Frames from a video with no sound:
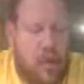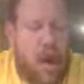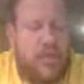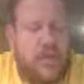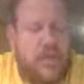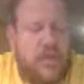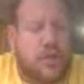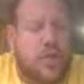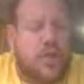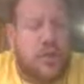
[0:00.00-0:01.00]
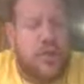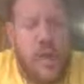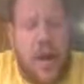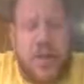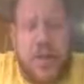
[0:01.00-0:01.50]
officer in charge of the
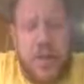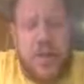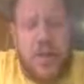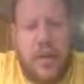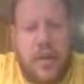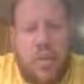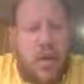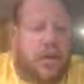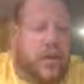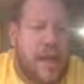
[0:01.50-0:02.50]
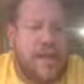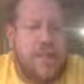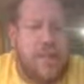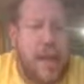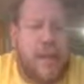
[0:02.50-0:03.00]
French, and Washington hands
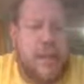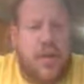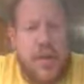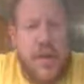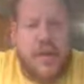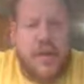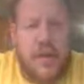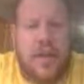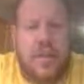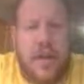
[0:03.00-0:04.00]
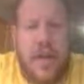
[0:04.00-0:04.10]
his brains, all that kind of stuff.